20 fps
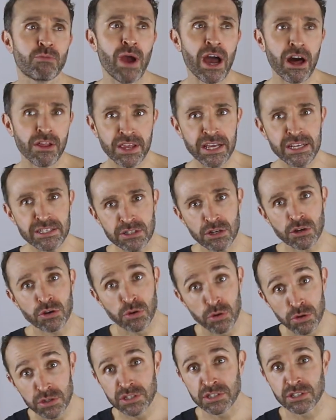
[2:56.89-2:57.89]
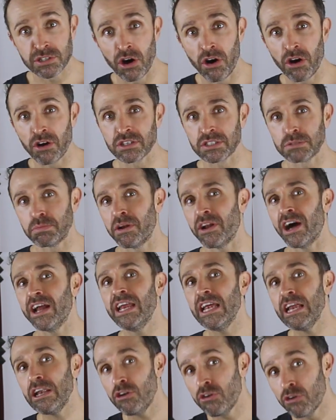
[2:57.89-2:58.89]
wow, these are good songs, but I
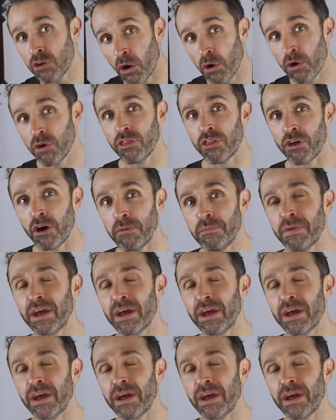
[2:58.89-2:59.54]
didn't know them.